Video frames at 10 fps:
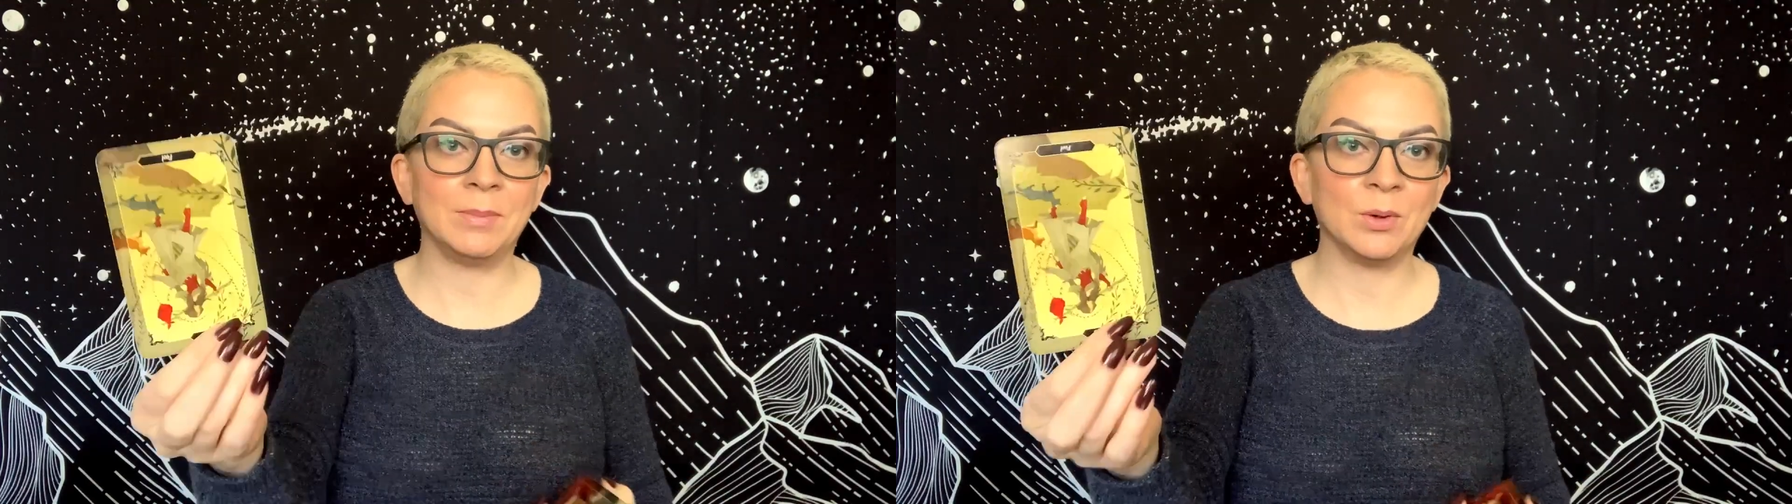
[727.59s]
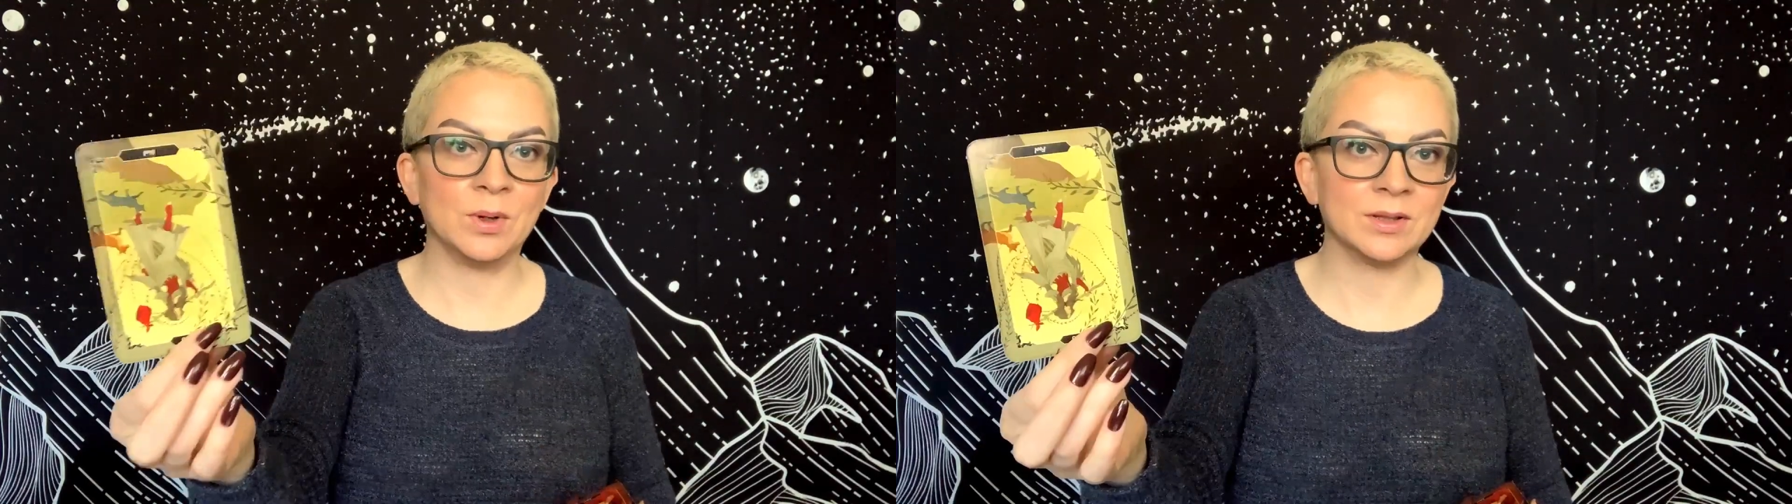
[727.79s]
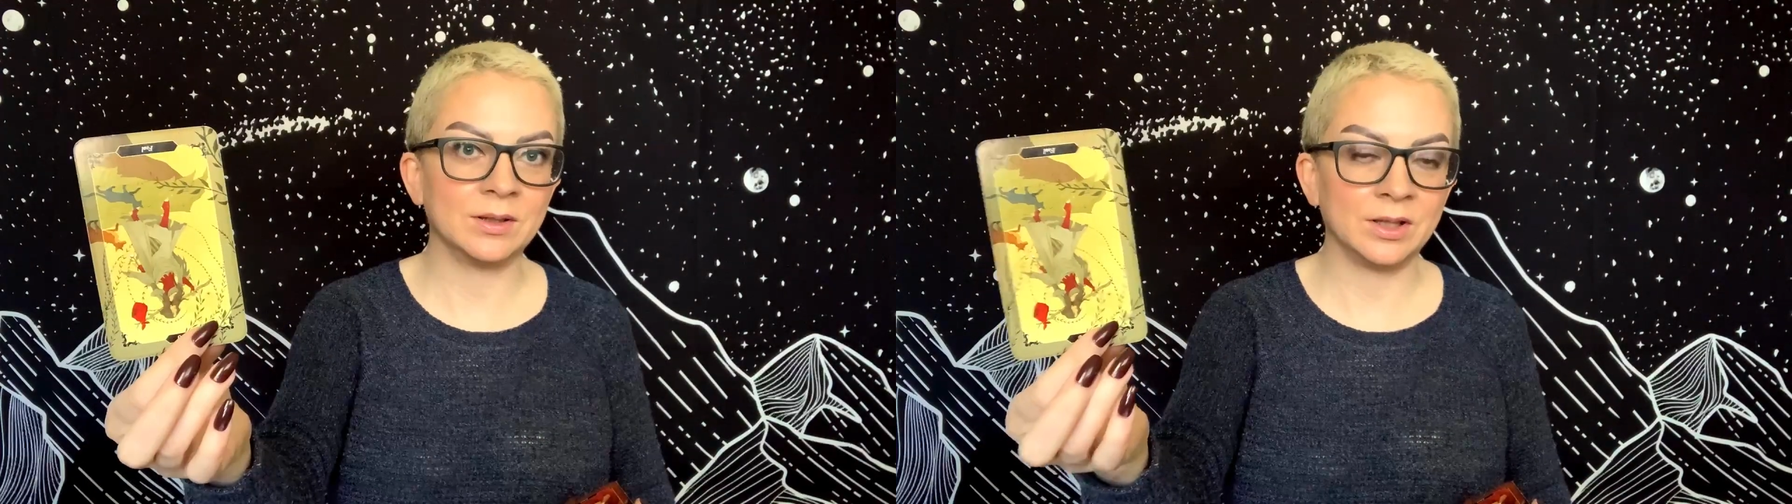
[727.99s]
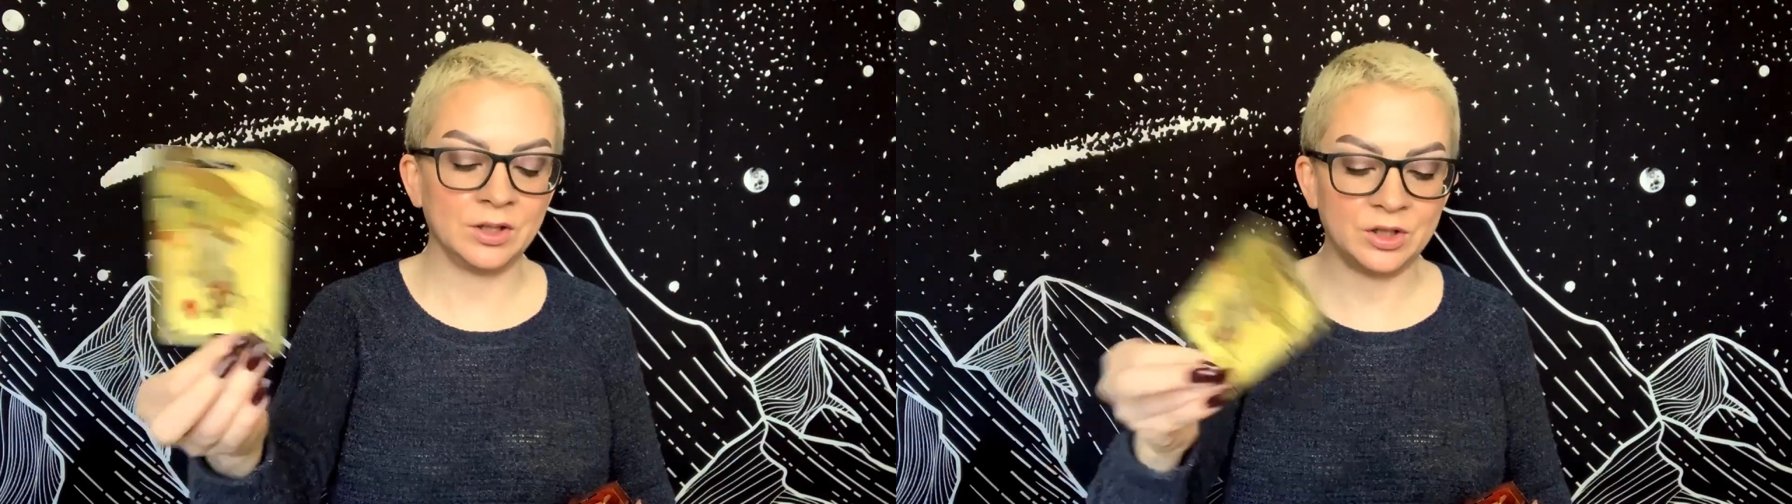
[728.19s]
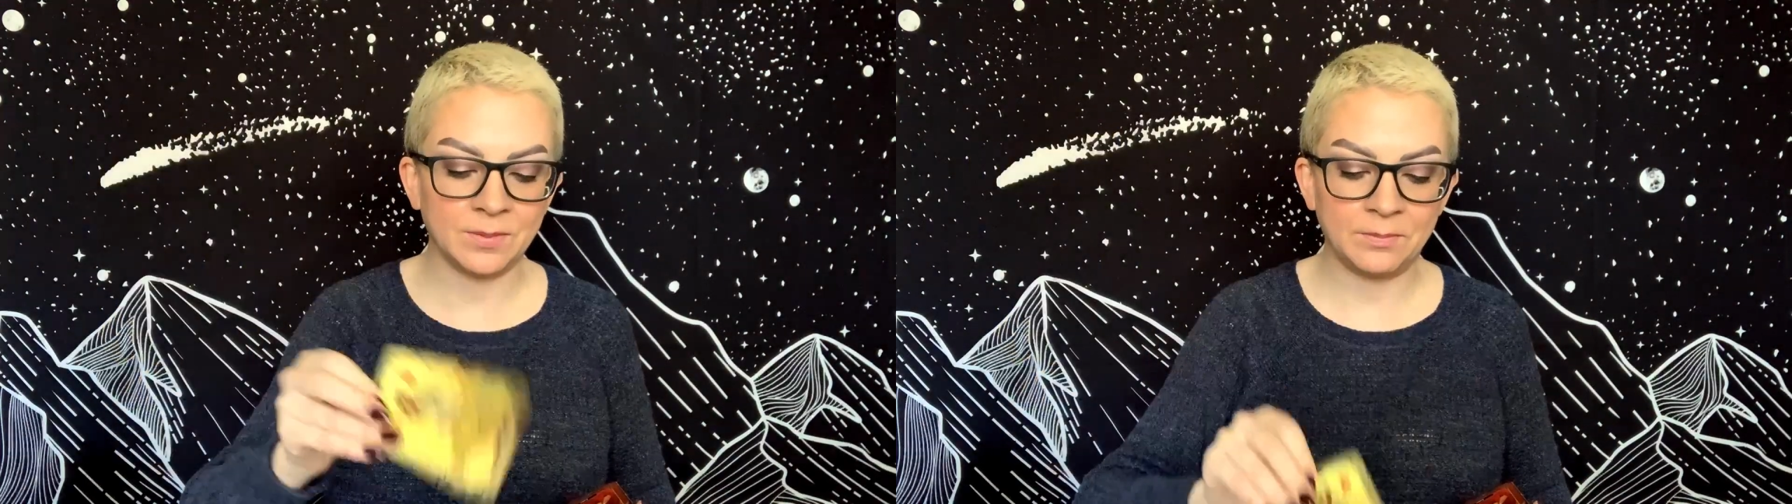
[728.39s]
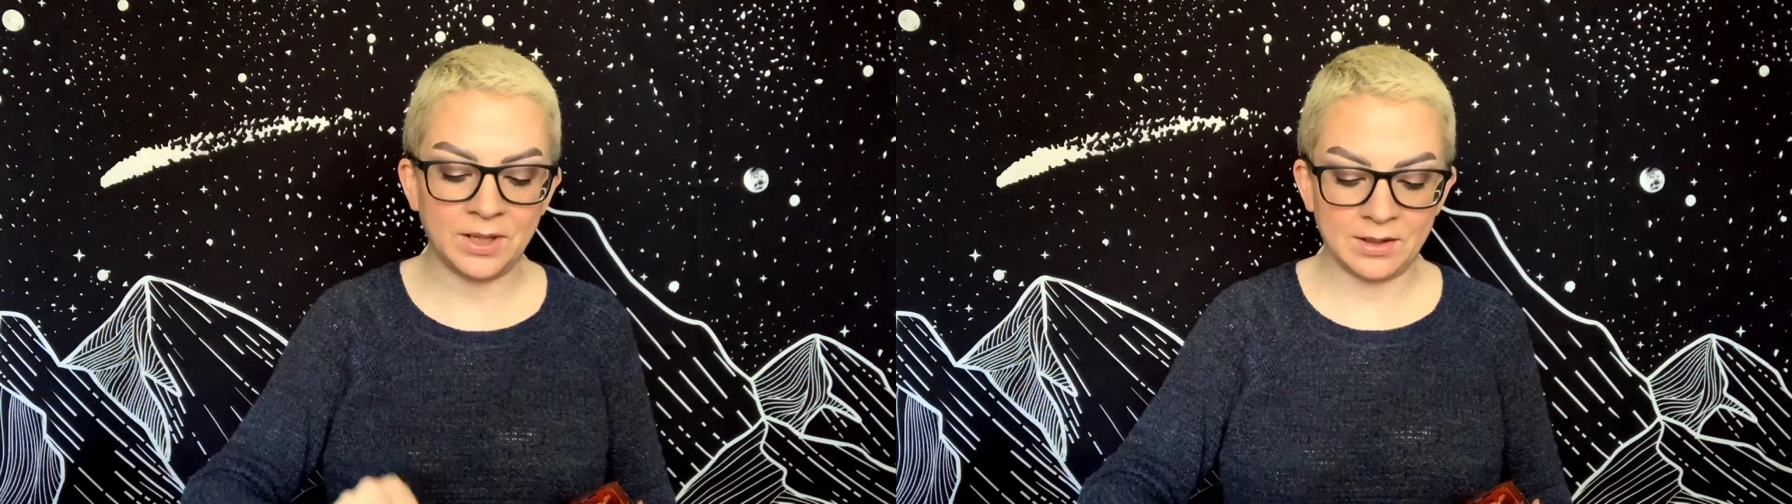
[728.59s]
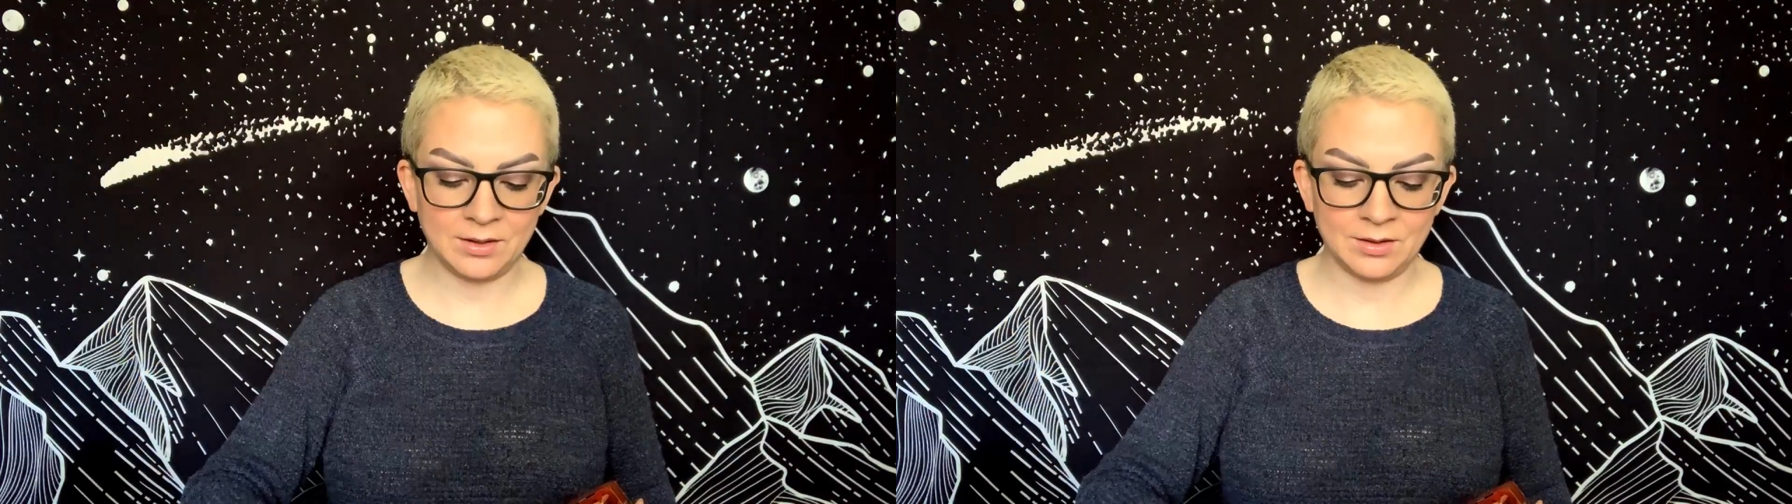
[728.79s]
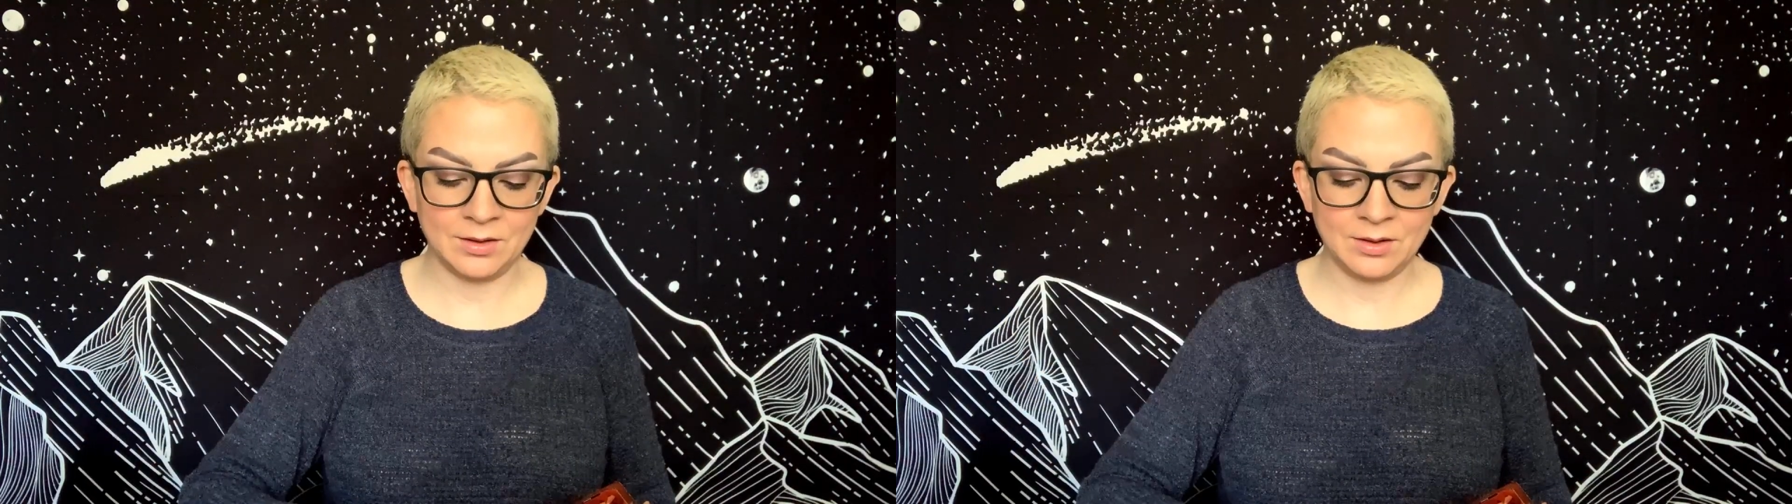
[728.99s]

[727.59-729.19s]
I wasn't going to jump in.